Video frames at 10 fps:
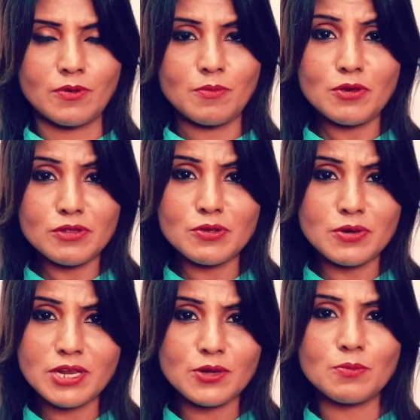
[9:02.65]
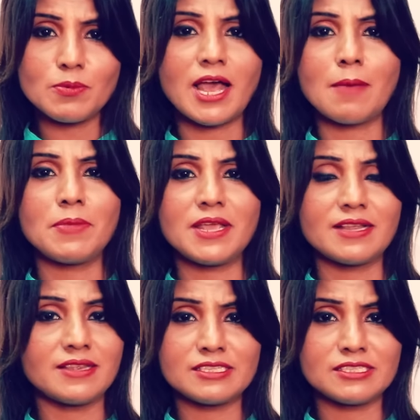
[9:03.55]
Because you need happy,
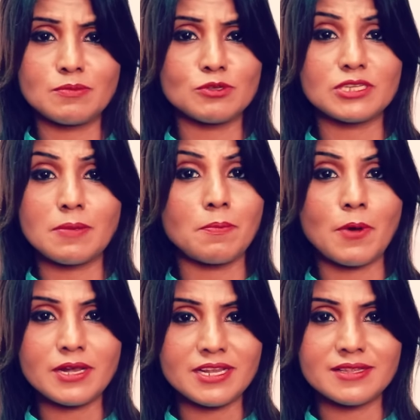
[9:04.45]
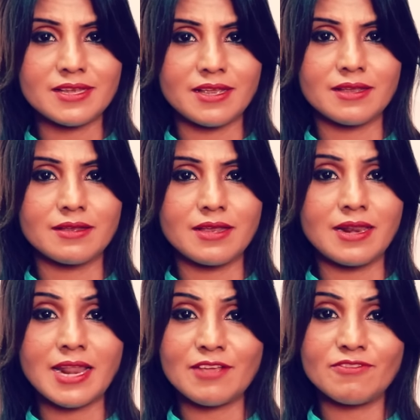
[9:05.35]
and that's the most important thing
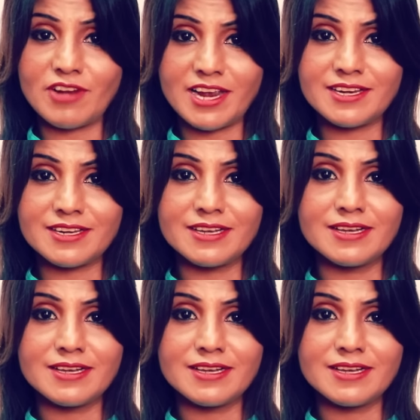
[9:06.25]
in life, right?